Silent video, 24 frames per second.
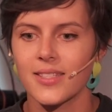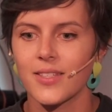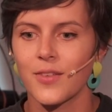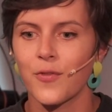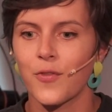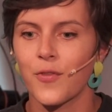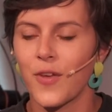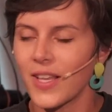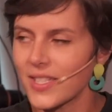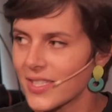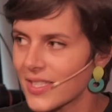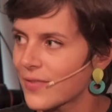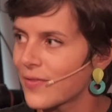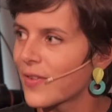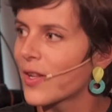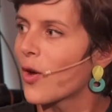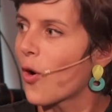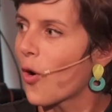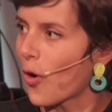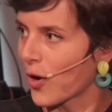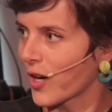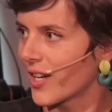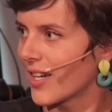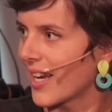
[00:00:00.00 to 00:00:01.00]
festival
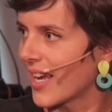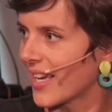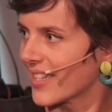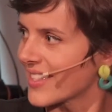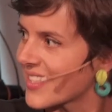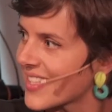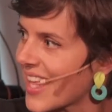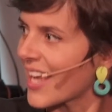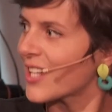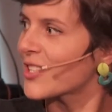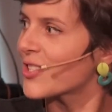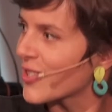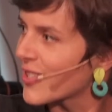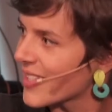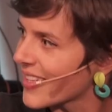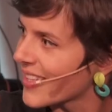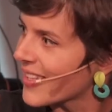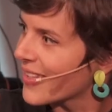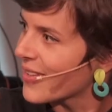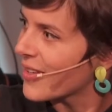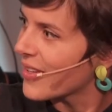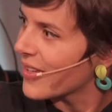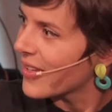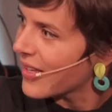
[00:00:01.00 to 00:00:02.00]
organizers,
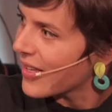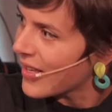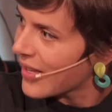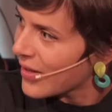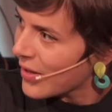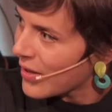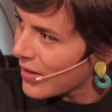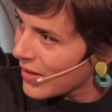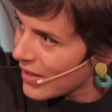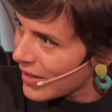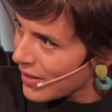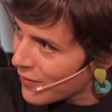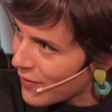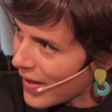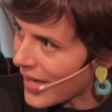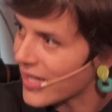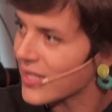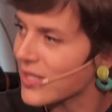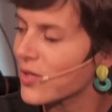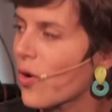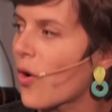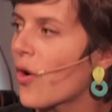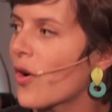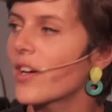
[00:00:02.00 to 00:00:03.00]
actual
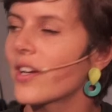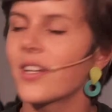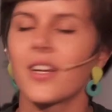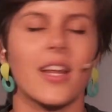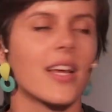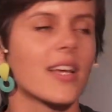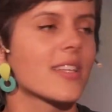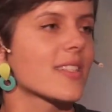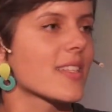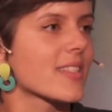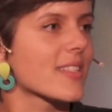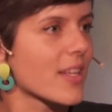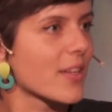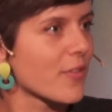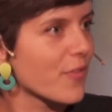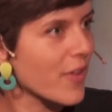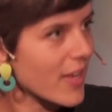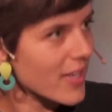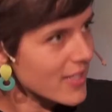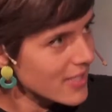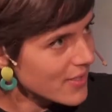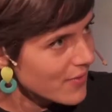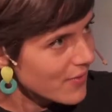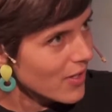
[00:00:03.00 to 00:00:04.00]
event organizers and
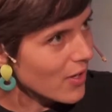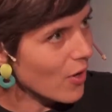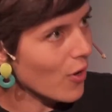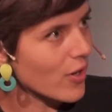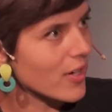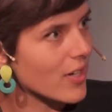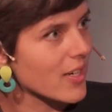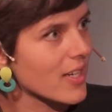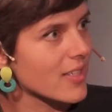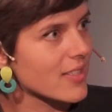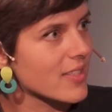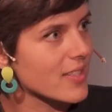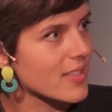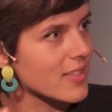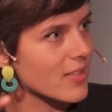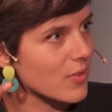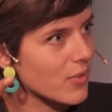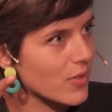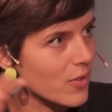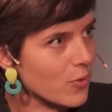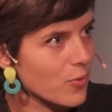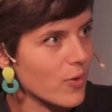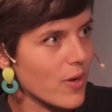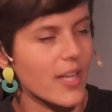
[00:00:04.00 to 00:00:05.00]
festival organizers,
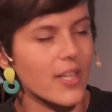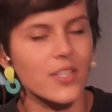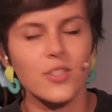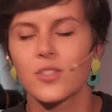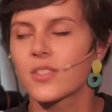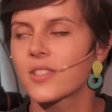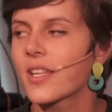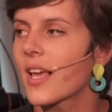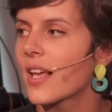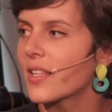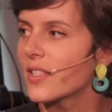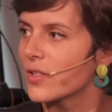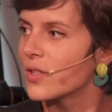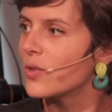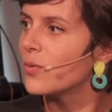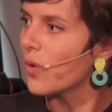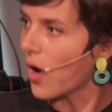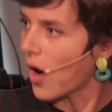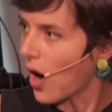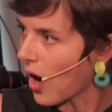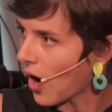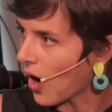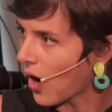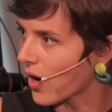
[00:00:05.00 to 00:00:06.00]
curators as you
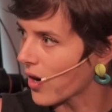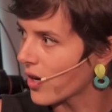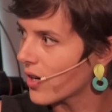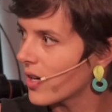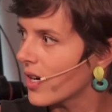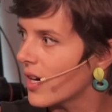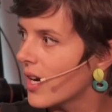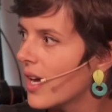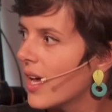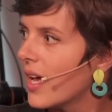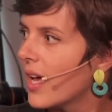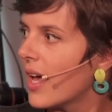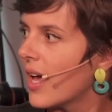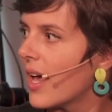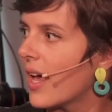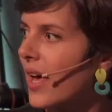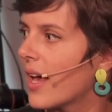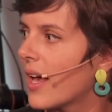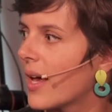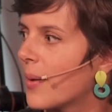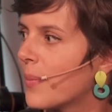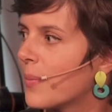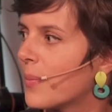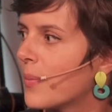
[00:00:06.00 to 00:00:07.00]
are,
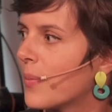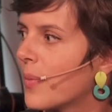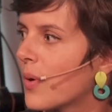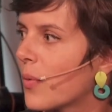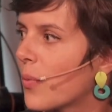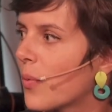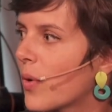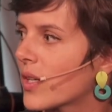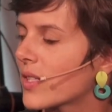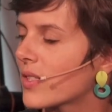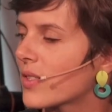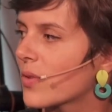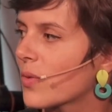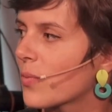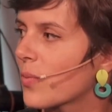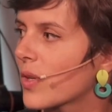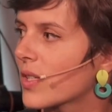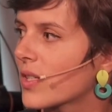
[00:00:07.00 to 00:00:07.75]
what